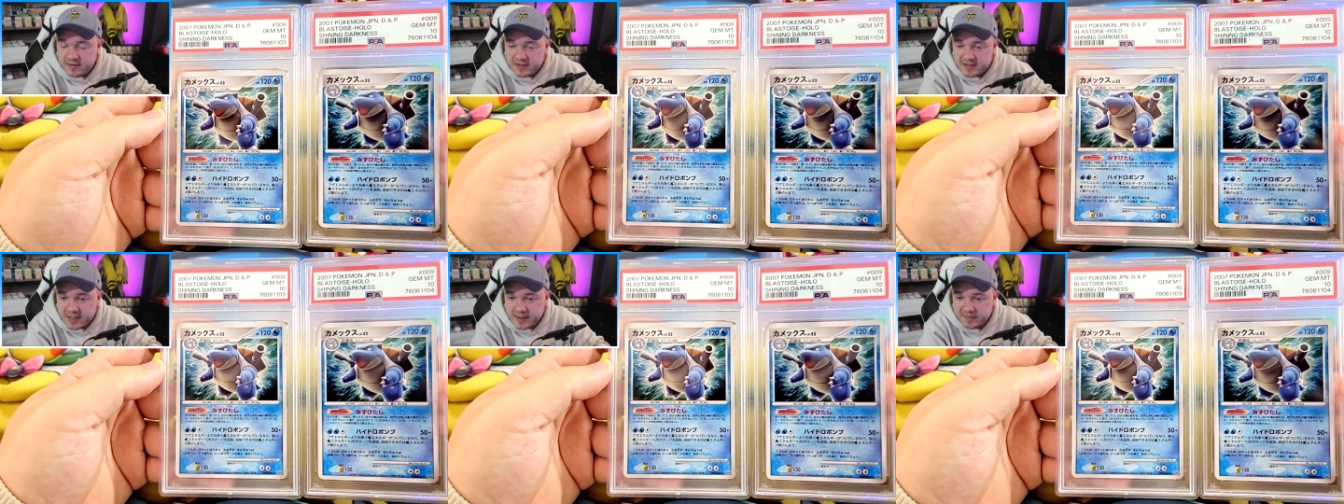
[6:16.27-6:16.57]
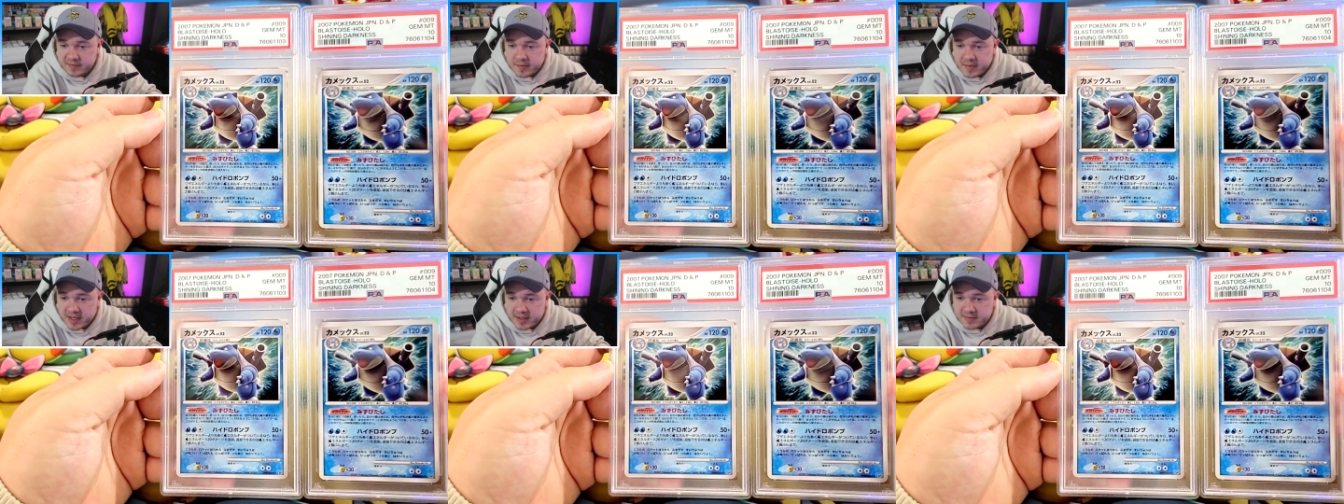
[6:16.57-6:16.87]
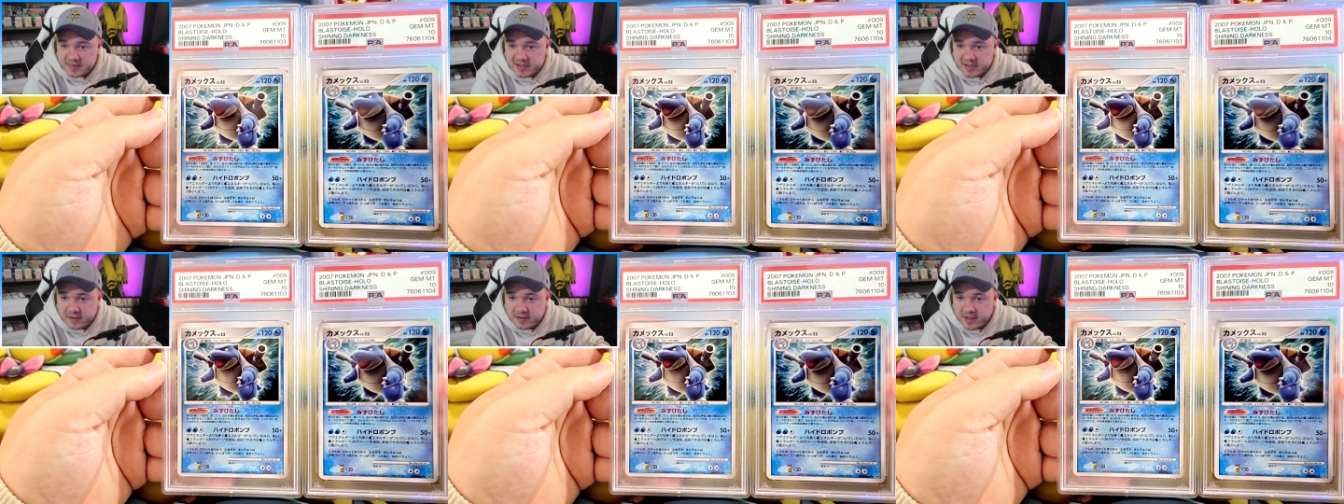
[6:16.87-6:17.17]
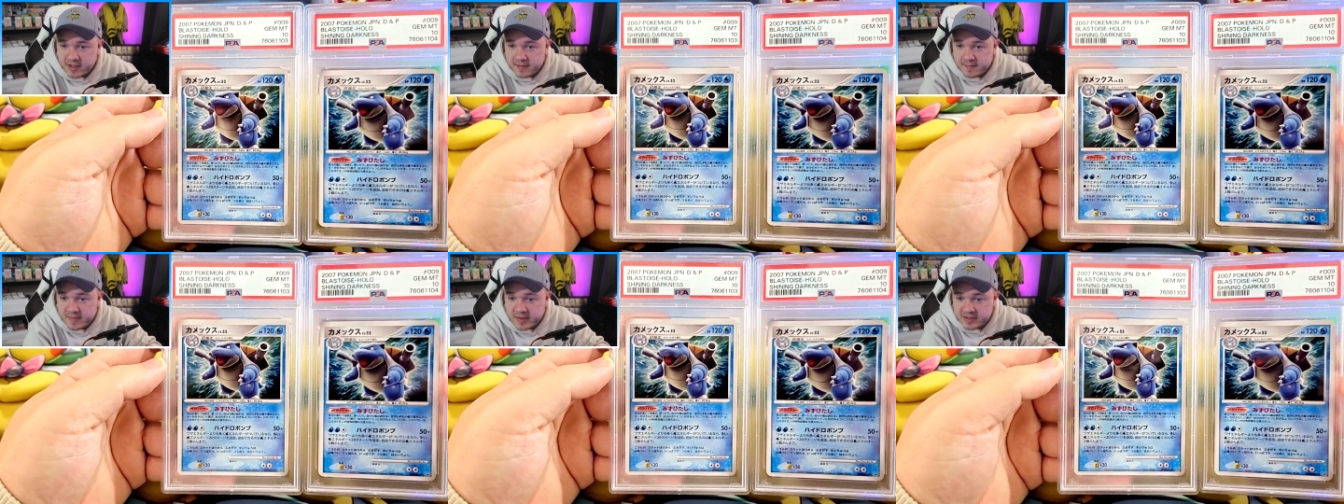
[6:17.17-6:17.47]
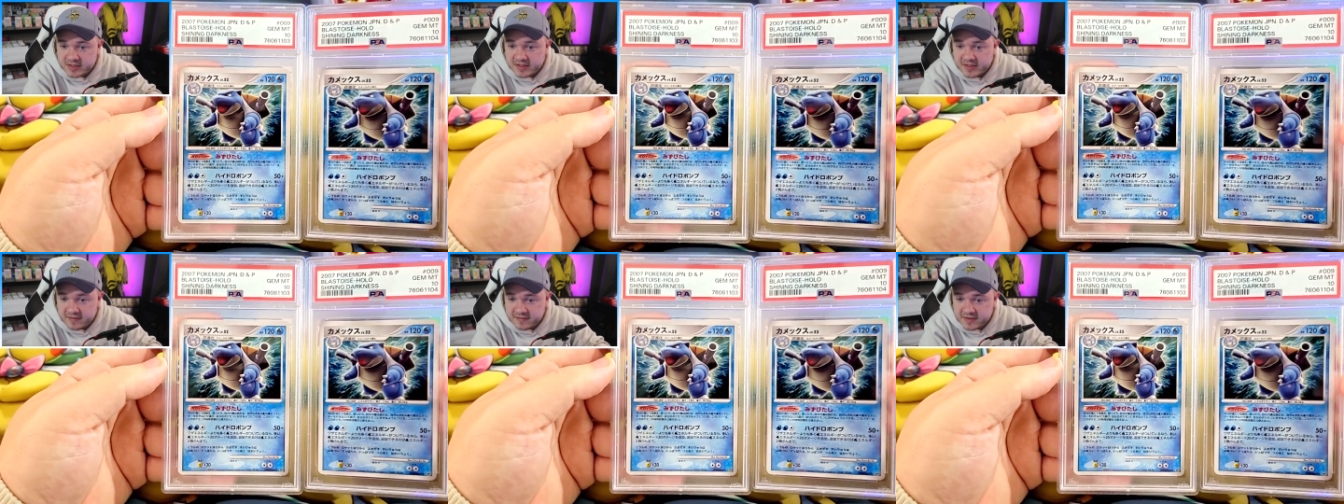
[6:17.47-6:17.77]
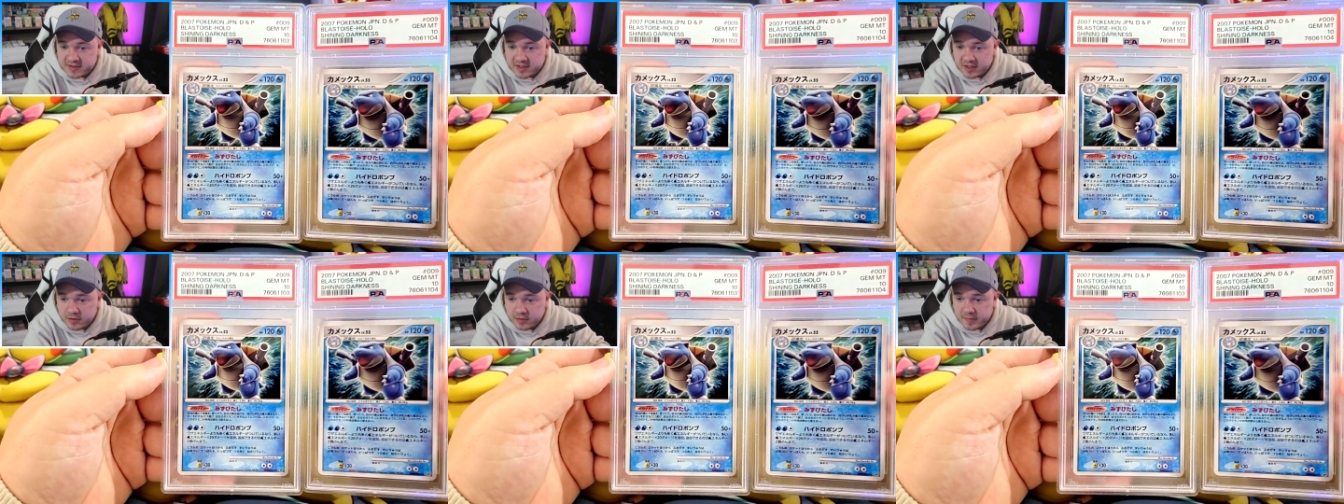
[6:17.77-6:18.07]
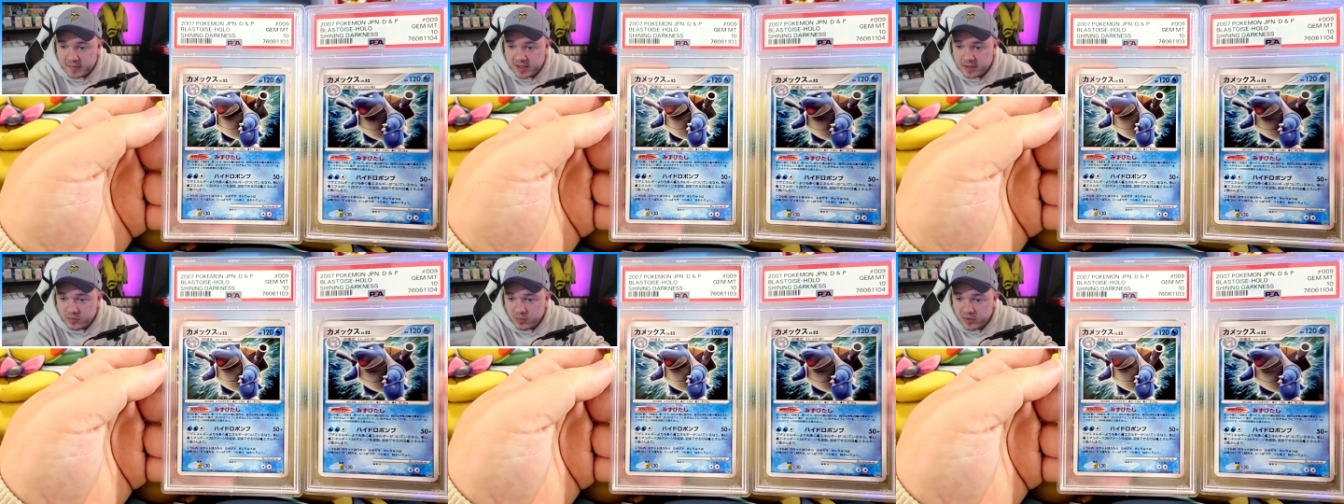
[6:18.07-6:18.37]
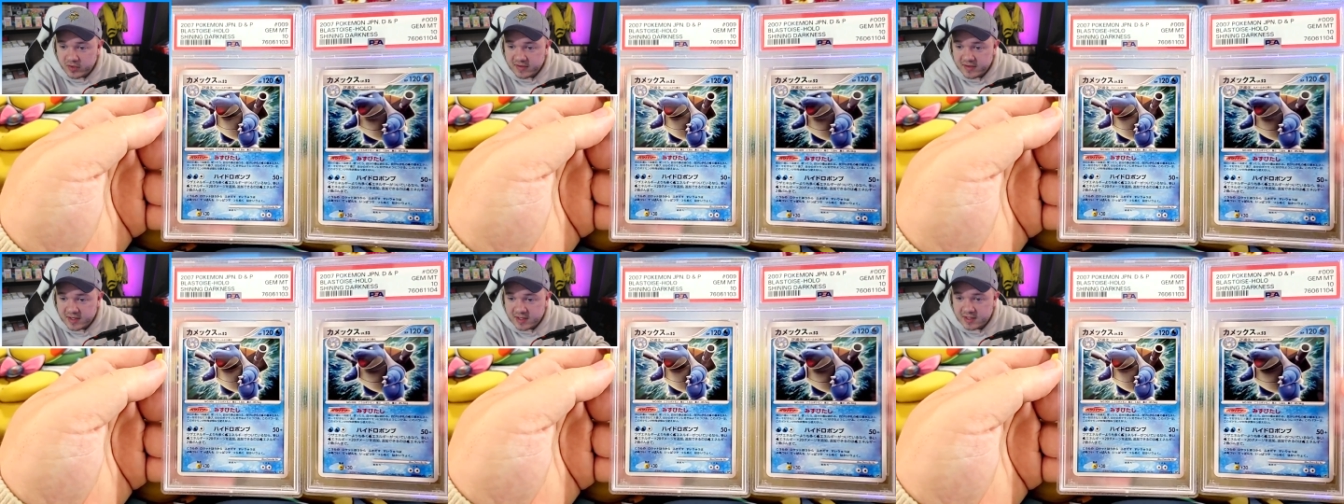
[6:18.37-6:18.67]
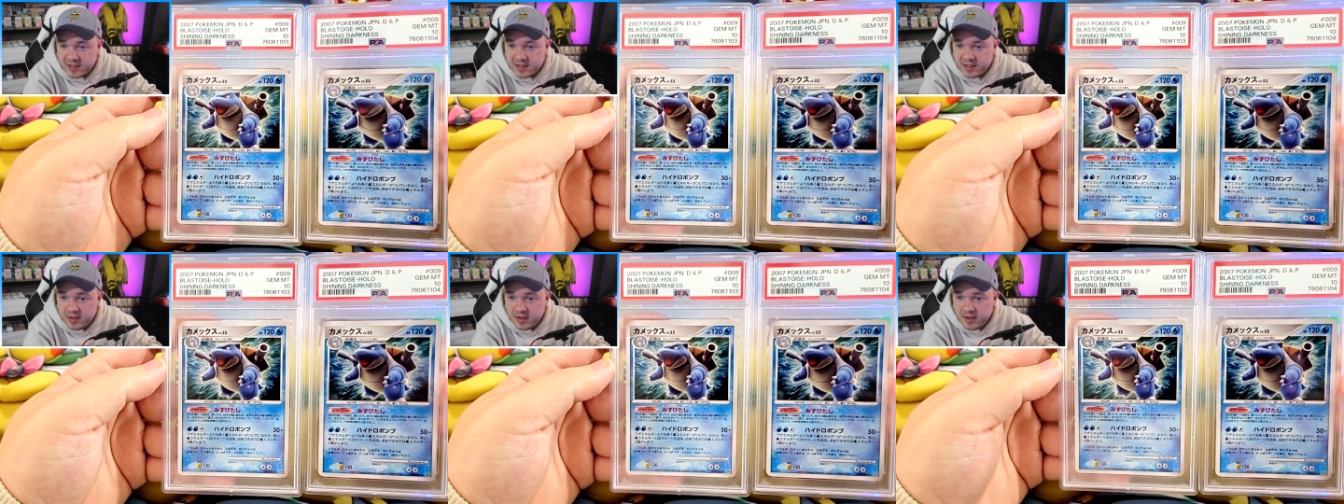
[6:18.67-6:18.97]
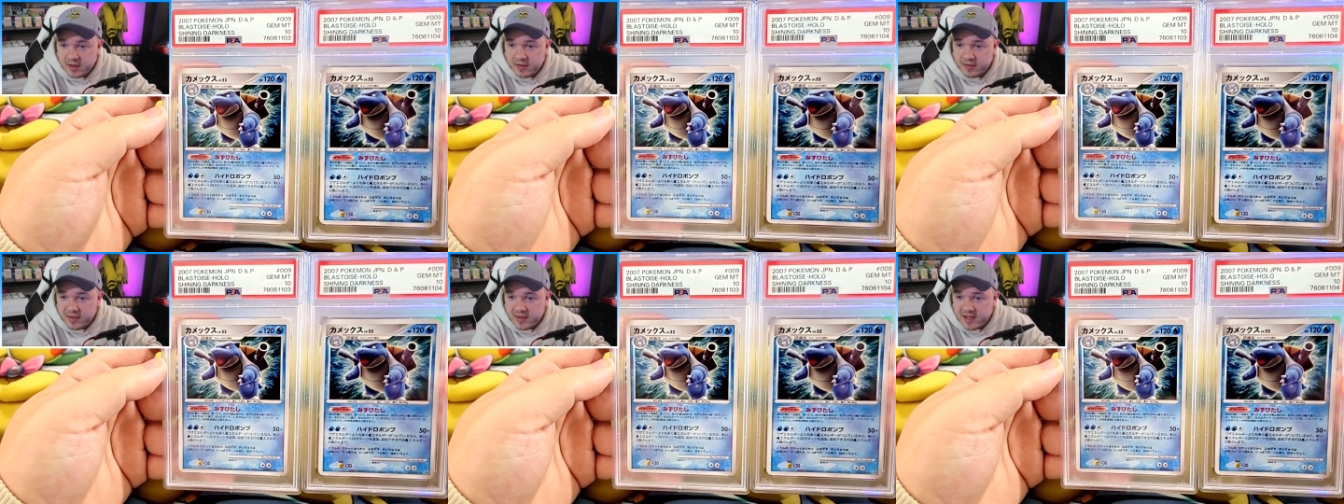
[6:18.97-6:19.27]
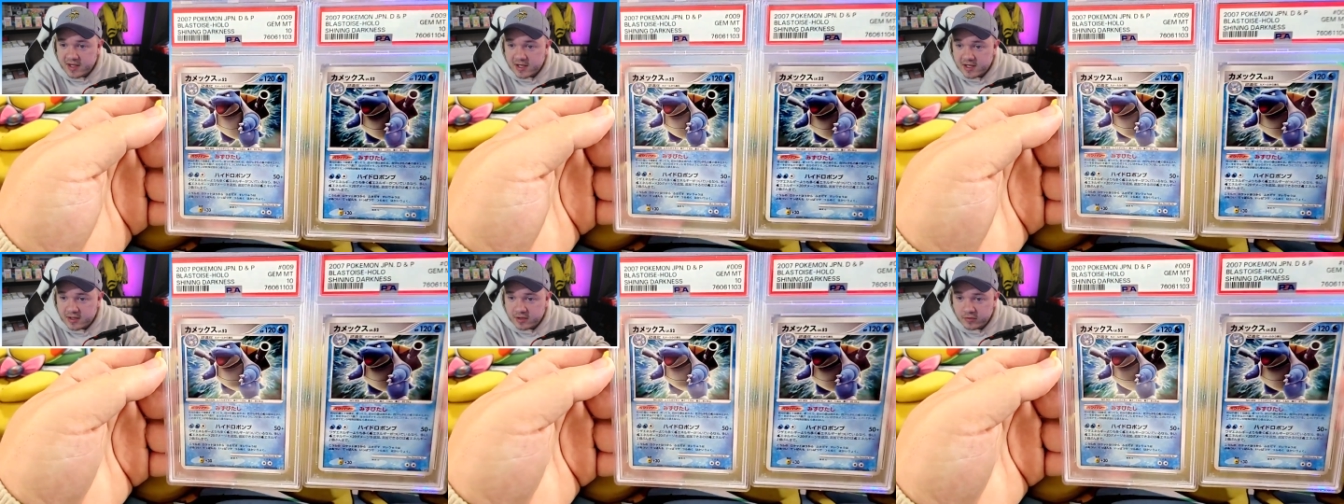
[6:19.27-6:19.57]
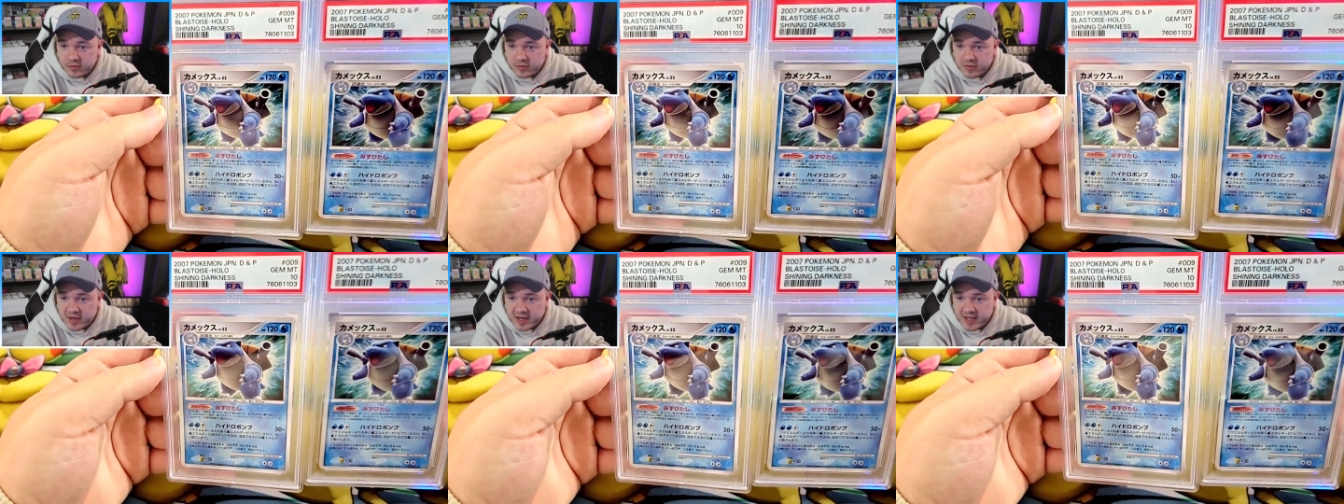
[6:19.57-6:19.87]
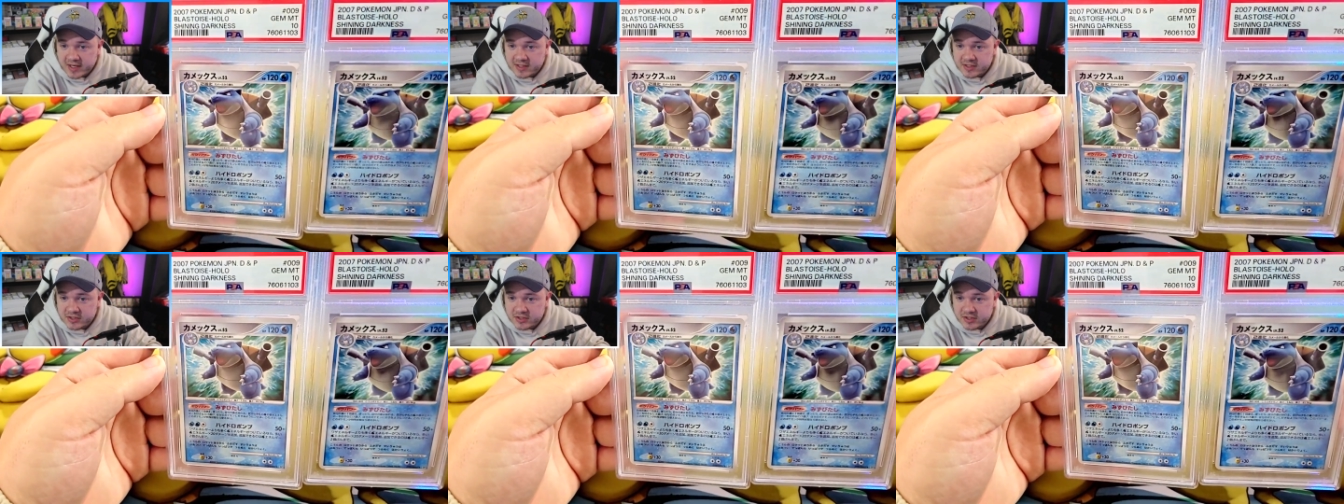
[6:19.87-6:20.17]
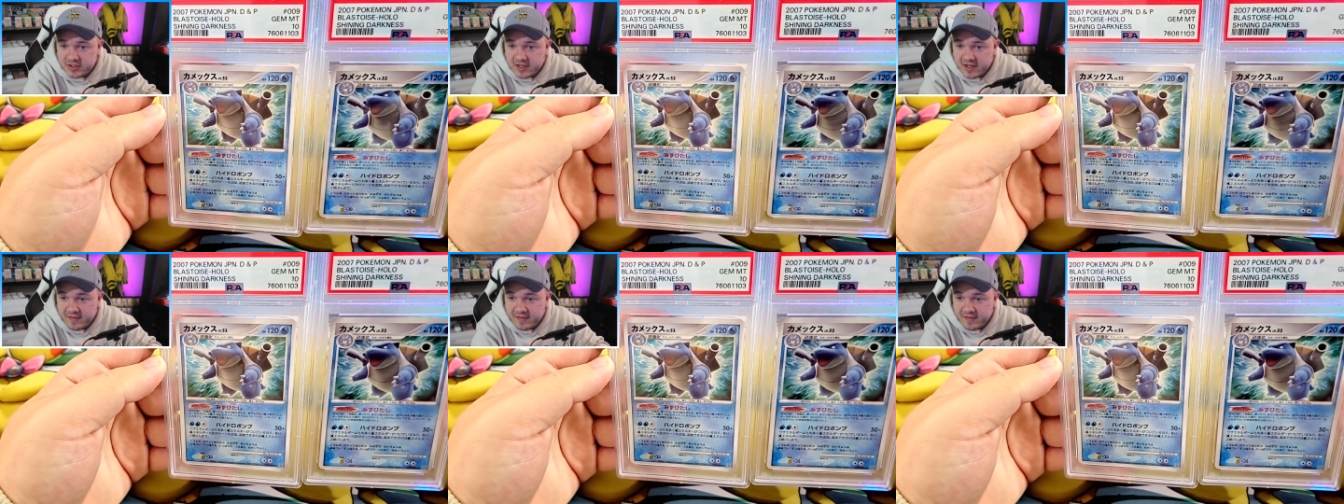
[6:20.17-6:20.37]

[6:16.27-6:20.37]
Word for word: The top to bottom centering must have still been within the range,